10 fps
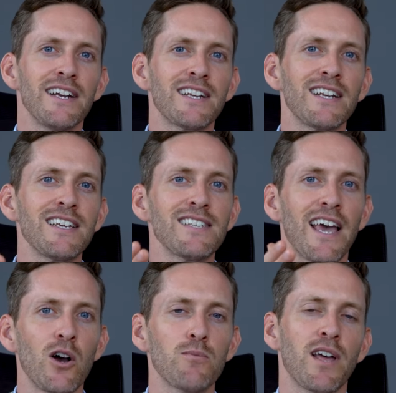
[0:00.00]
and it can at least
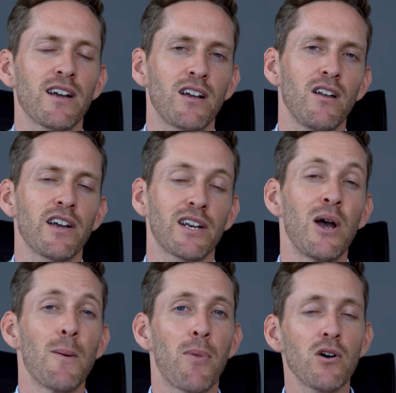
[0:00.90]
help that
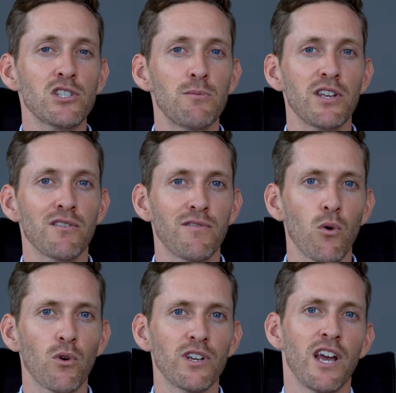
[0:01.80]
client possibly
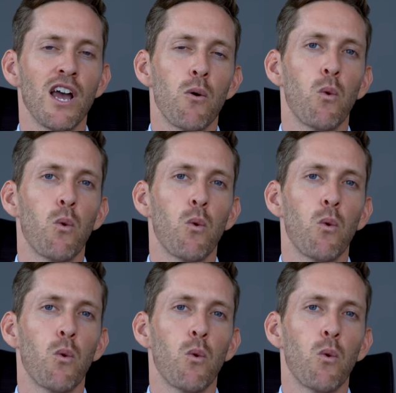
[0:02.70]
avoid